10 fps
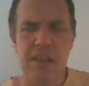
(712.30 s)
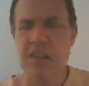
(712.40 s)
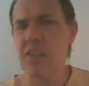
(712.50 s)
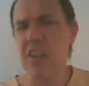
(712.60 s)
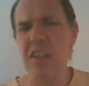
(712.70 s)

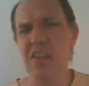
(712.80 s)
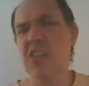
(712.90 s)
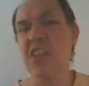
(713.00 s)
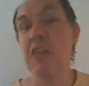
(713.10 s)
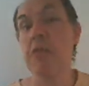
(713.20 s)
let's say a
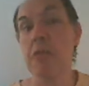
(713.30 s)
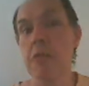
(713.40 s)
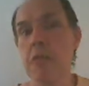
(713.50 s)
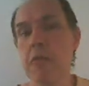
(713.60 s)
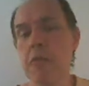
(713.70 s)
secret
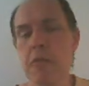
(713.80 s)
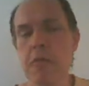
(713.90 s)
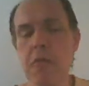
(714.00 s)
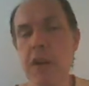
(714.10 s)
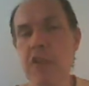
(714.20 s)

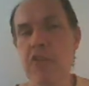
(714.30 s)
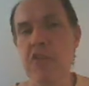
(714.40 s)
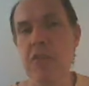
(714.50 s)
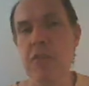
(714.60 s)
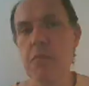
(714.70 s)

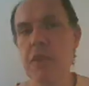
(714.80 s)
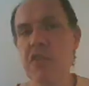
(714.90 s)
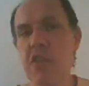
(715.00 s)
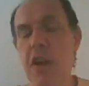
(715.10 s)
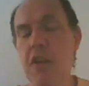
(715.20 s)
question
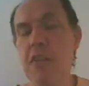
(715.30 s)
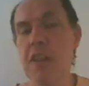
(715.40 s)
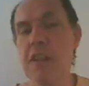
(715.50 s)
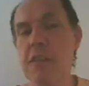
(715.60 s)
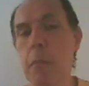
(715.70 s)
which
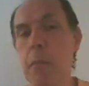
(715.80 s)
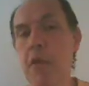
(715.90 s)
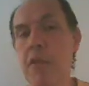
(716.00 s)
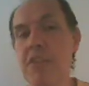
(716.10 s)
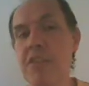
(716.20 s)
only the
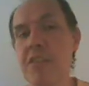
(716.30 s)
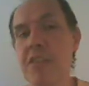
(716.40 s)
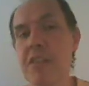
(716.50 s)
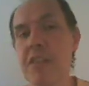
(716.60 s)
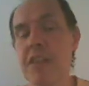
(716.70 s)
person
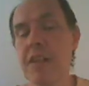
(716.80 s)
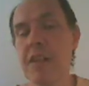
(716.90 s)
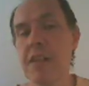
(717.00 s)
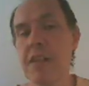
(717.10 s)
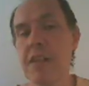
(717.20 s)

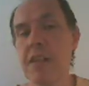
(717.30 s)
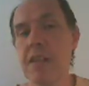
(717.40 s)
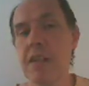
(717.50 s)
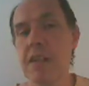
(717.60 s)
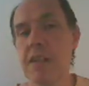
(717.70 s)

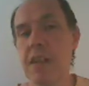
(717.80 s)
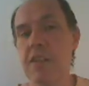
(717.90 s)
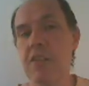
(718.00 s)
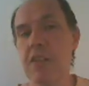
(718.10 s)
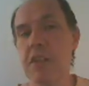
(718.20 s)

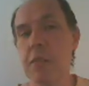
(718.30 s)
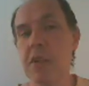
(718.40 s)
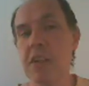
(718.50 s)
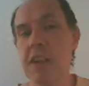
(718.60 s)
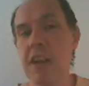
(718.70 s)
that you're
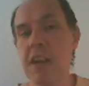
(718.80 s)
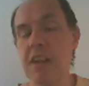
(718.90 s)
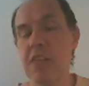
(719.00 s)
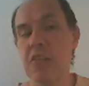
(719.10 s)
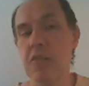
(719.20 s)

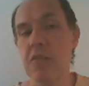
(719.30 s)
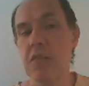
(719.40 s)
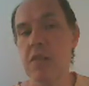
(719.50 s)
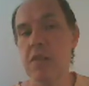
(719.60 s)
communicating to,